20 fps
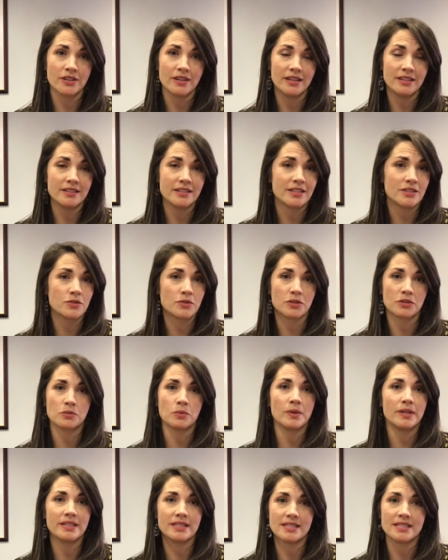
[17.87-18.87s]
in District
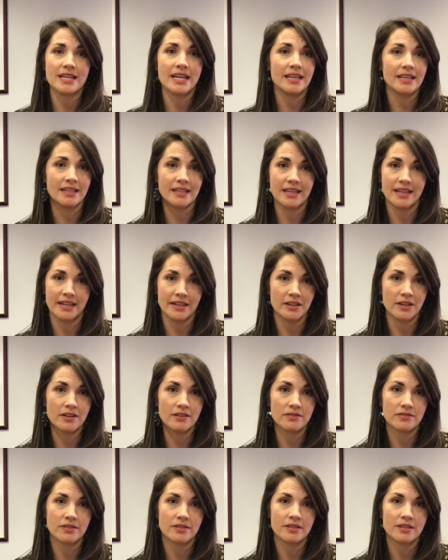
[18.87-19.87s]
1 is taken care of.